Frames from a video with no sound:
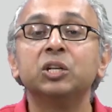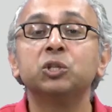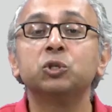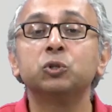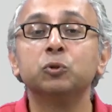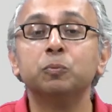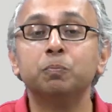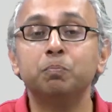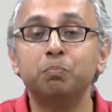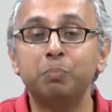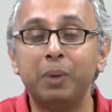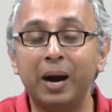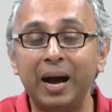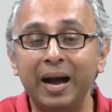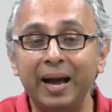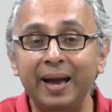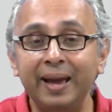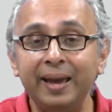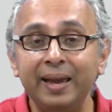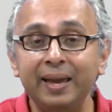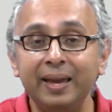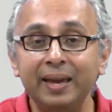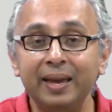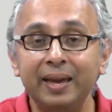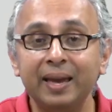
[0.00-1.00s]
to
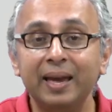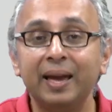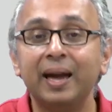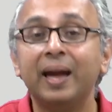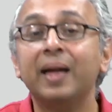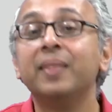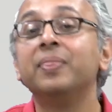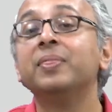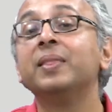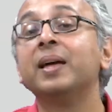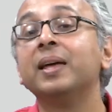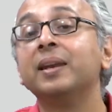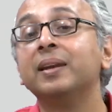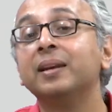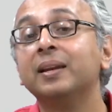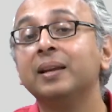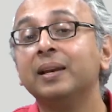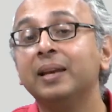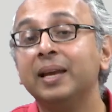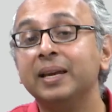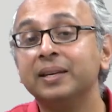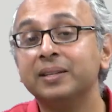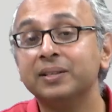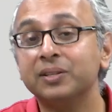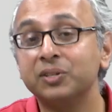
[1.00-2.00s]
buy and then
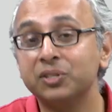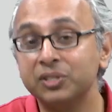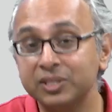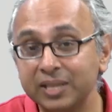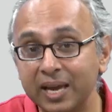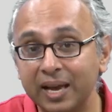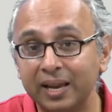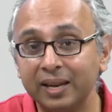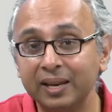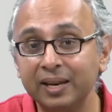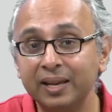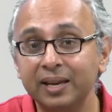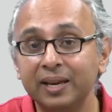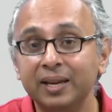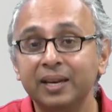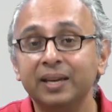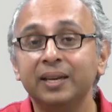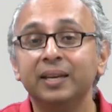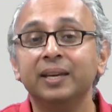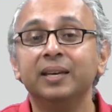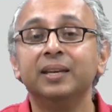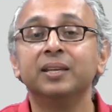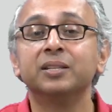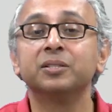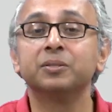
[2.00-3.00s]
later sell
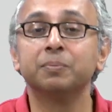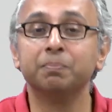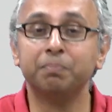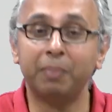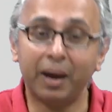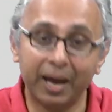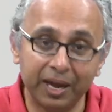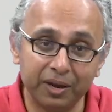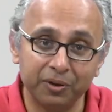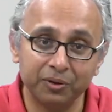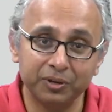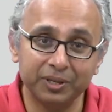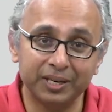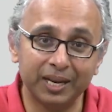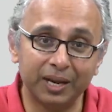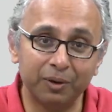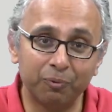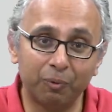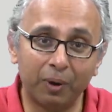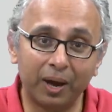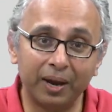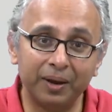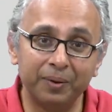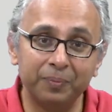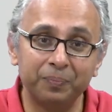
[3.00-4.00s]
is buy on day
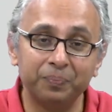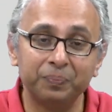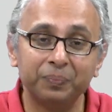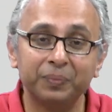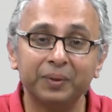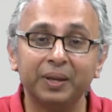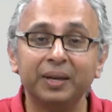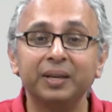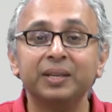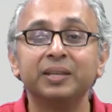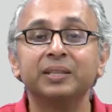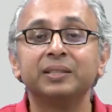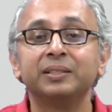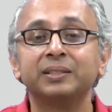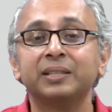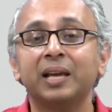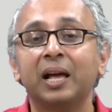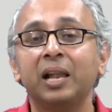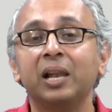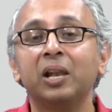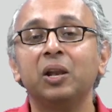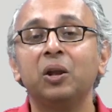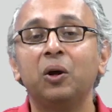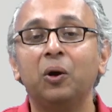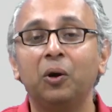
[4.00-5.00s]
one,
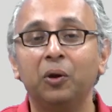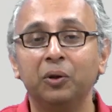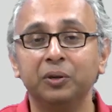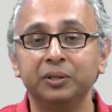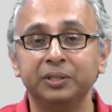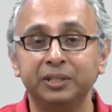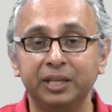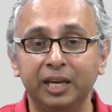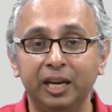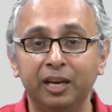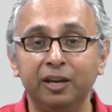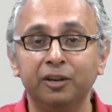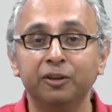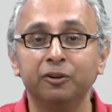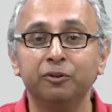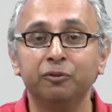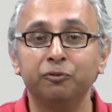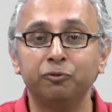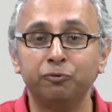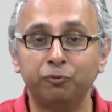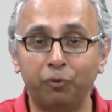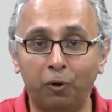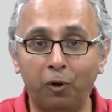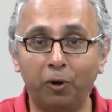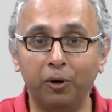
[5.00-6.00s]
sell on day
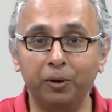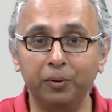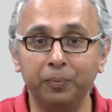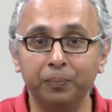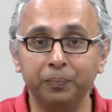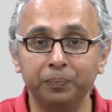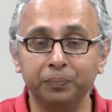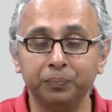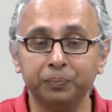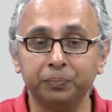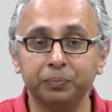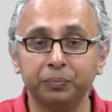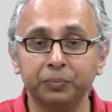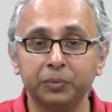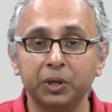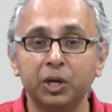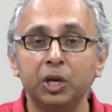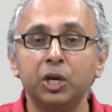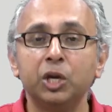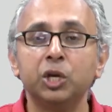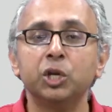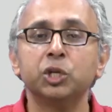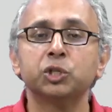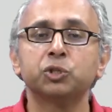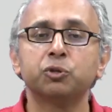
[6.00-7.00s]
four.
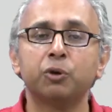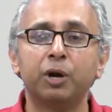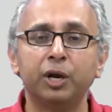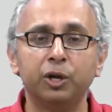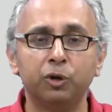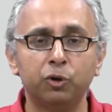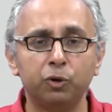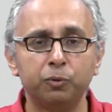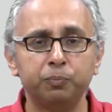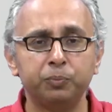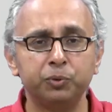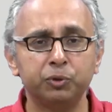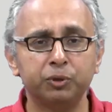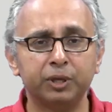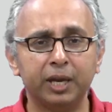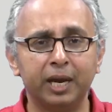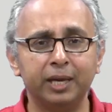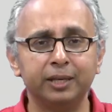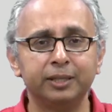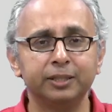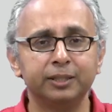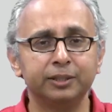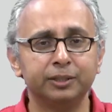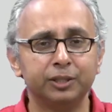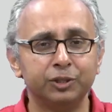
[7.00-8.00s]
So I hope you
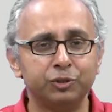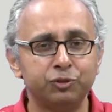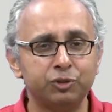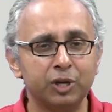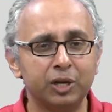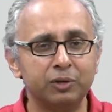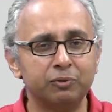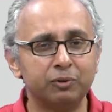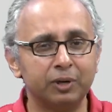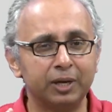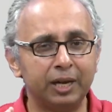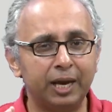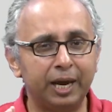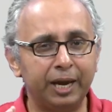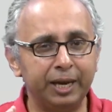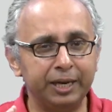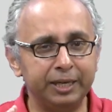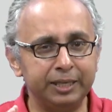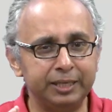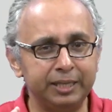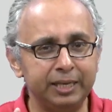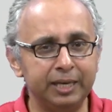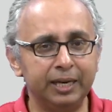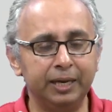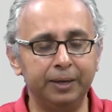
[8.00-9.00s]
get the general
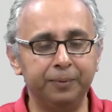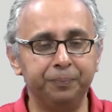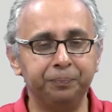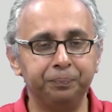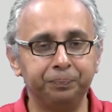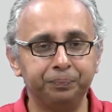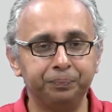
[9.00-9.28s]
idea.